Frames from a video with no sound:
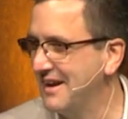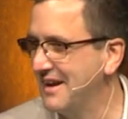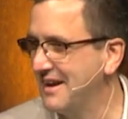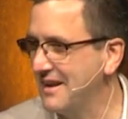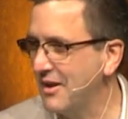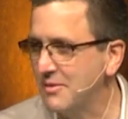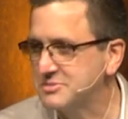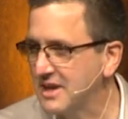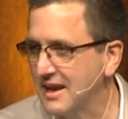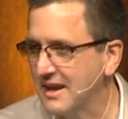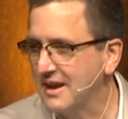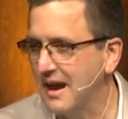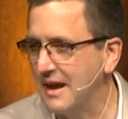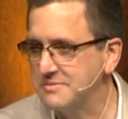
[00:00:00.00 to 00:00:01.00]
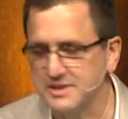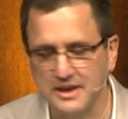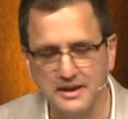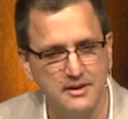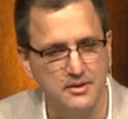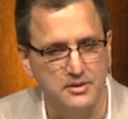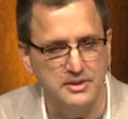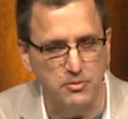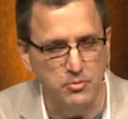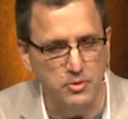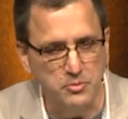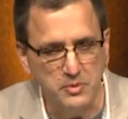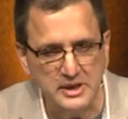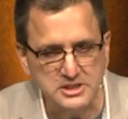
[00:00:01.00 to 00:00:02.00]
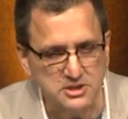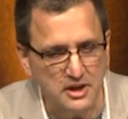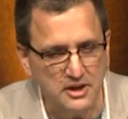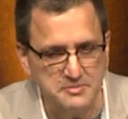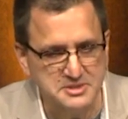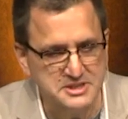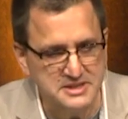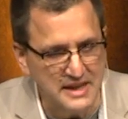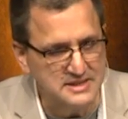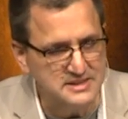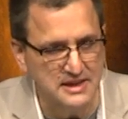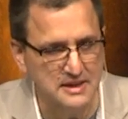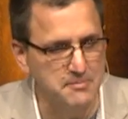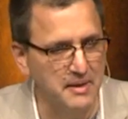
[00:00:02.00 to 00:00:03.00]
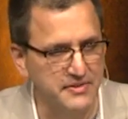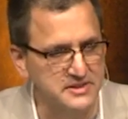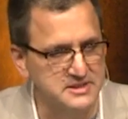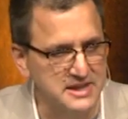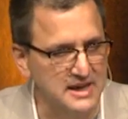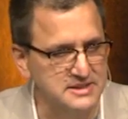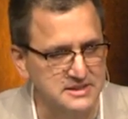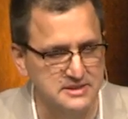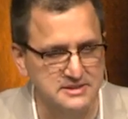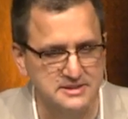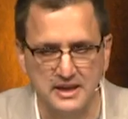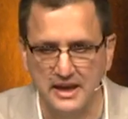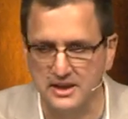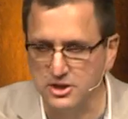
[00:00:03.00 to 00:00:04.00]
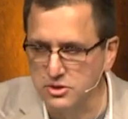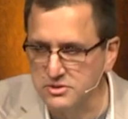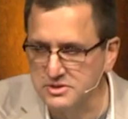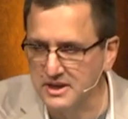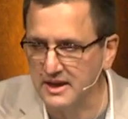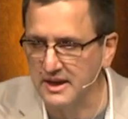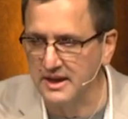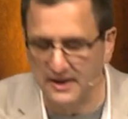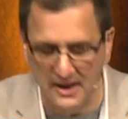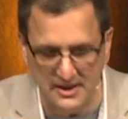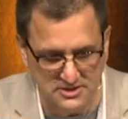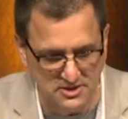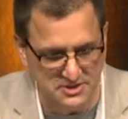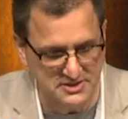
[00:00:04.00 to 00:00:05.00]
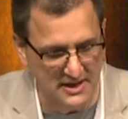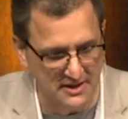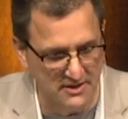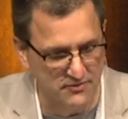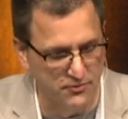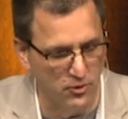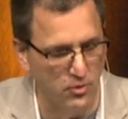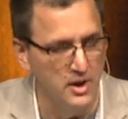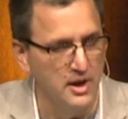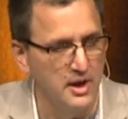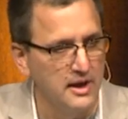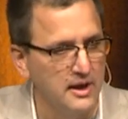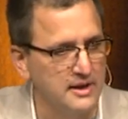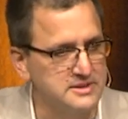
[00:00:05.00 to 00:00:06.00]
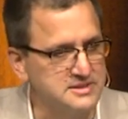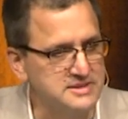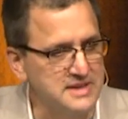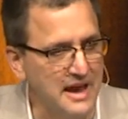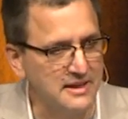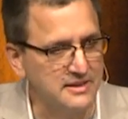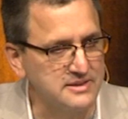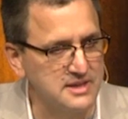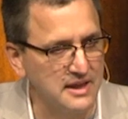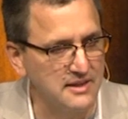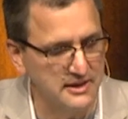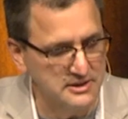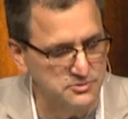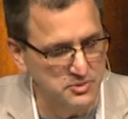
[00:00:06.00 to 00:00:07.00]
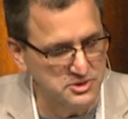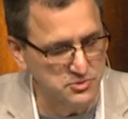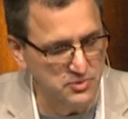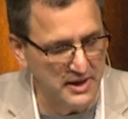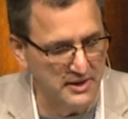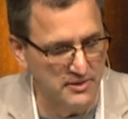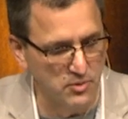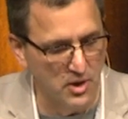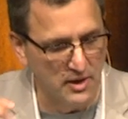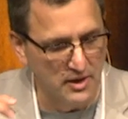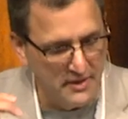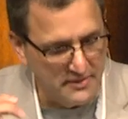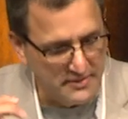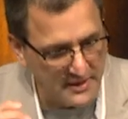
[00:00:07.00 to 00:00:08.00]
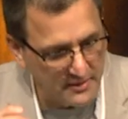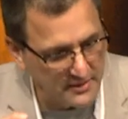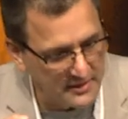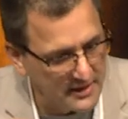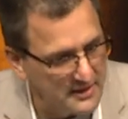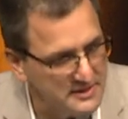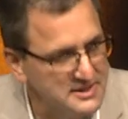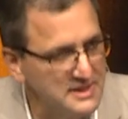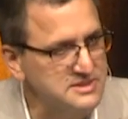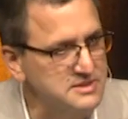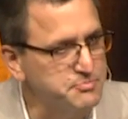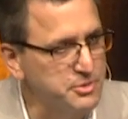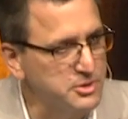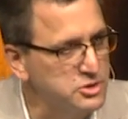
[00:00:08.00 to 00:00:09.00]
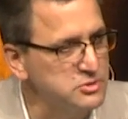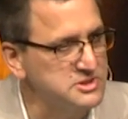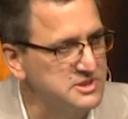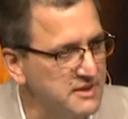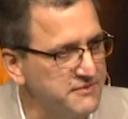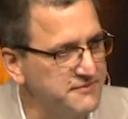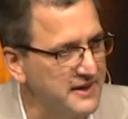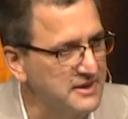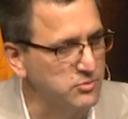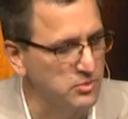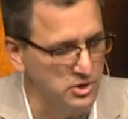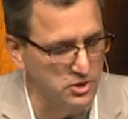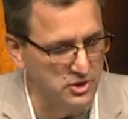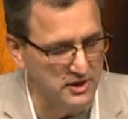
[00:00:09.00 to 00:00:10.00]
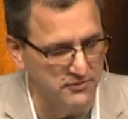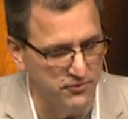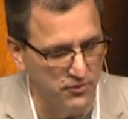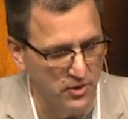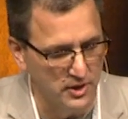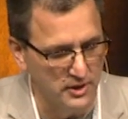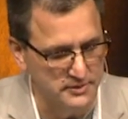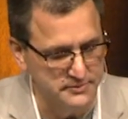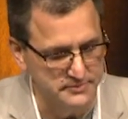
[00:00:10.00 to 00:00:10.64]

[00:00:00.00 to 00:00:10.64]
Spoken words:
Now I'm saying that when we start obsessing about the text and using it as our standard for exactly telling us what's right and wrong, that it doesn't produce the effect we're looking for.